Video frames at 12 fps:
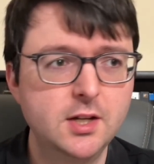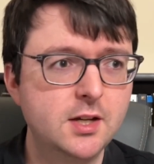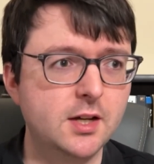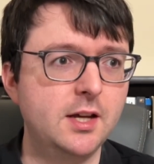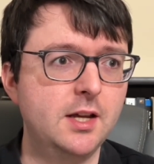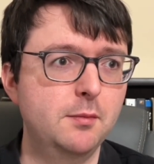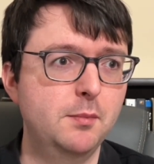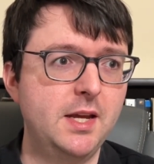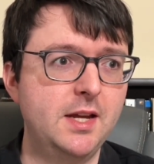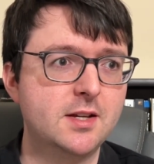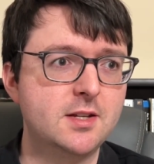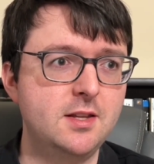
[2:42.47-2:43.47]
it
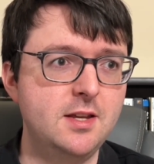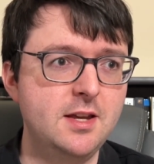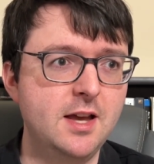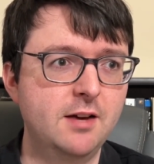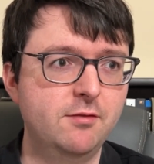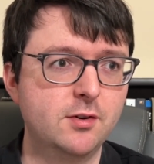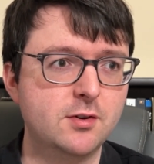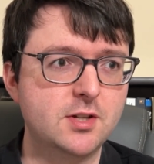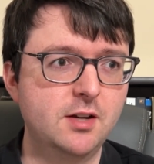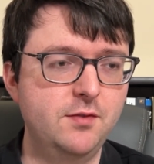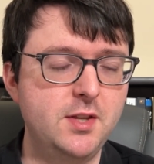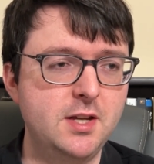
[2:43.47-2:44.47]
makes the efforts
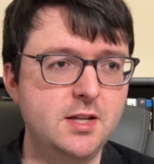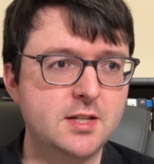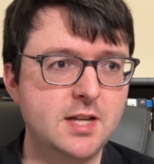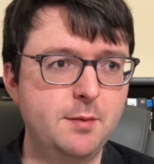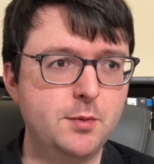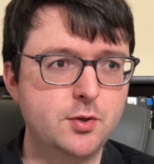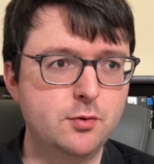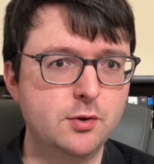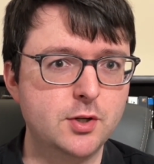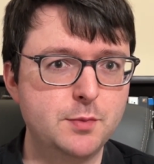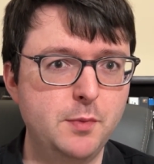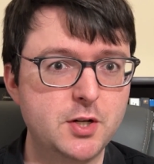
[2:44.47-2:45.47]
of the
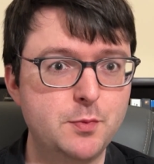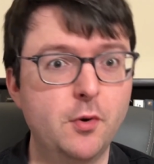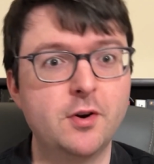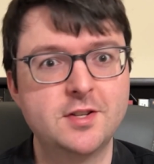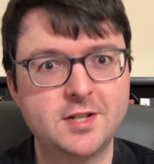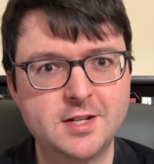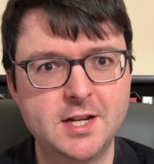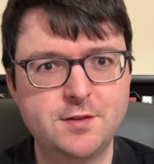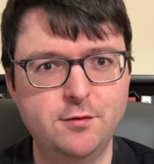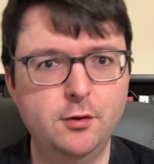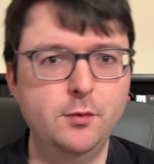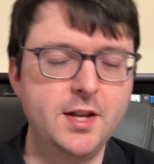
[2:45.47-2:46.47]
saboteurs much more
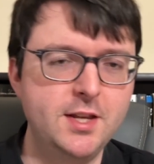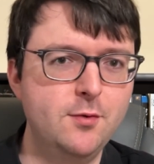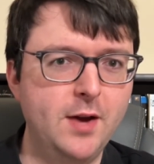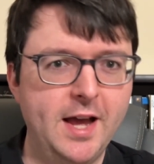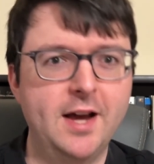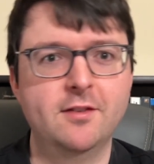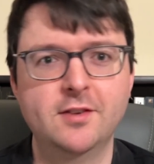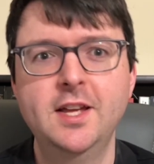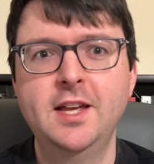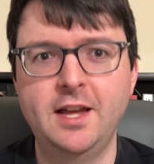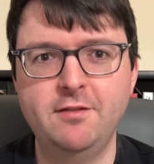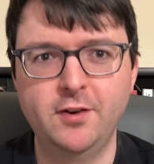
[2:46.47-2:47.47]
successful when you have
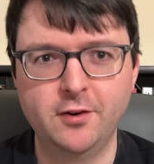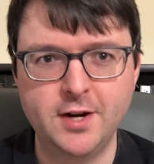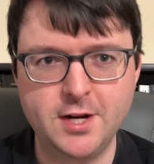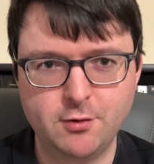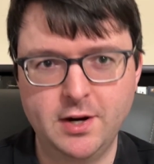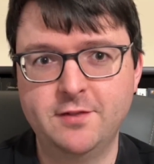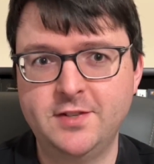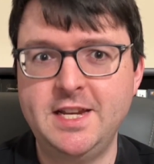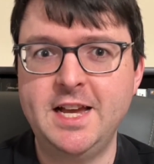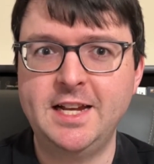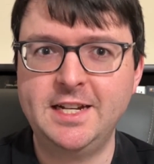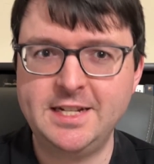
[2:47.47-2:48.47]
a very crafty
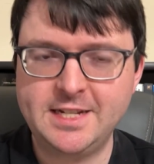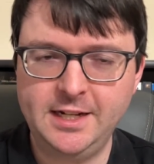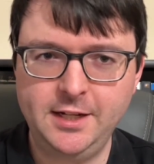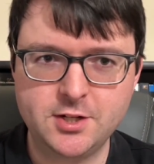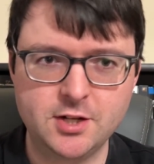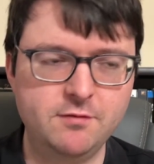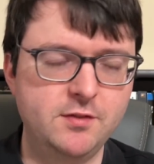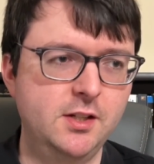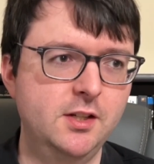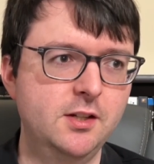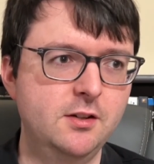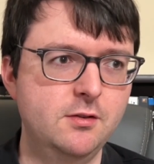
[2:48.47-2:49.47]
and intelligent
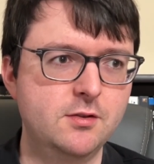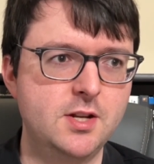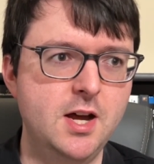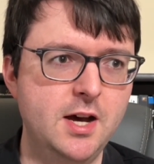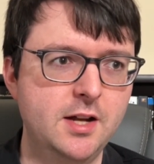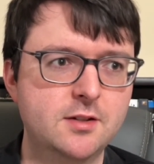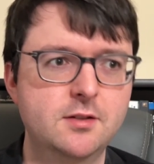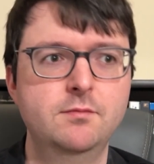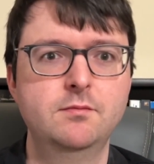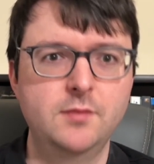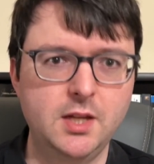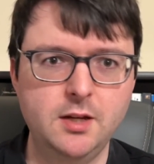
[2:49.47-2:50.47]
villain who's not
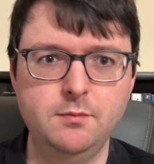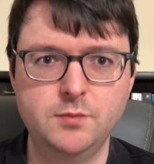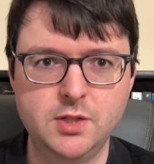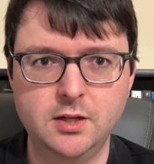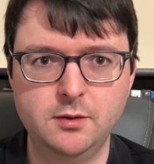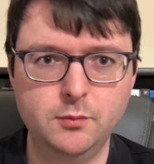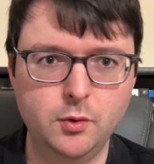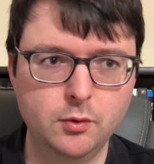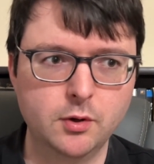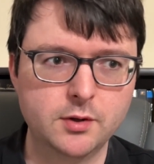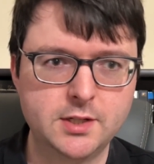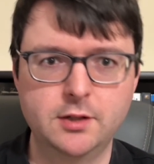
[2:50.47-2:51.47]
a dumb
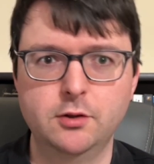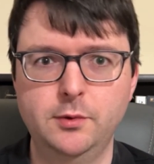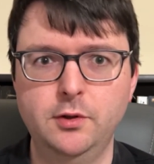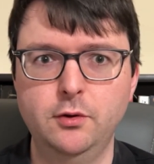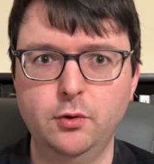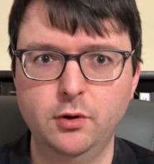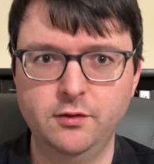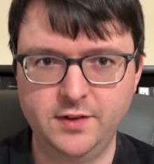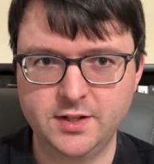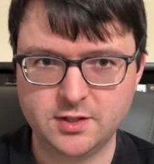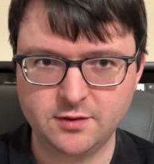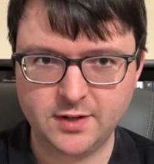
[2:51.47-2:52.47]
or terrible or
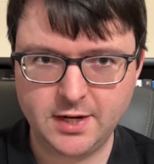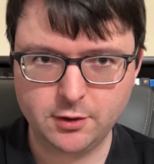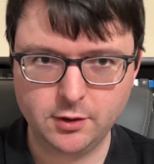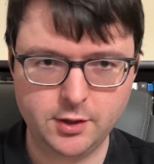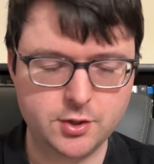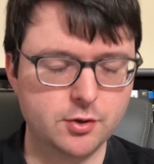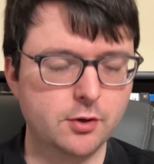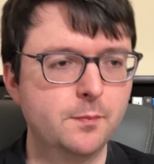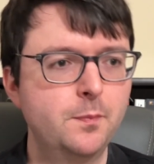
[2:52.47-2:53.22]
offensive caricature.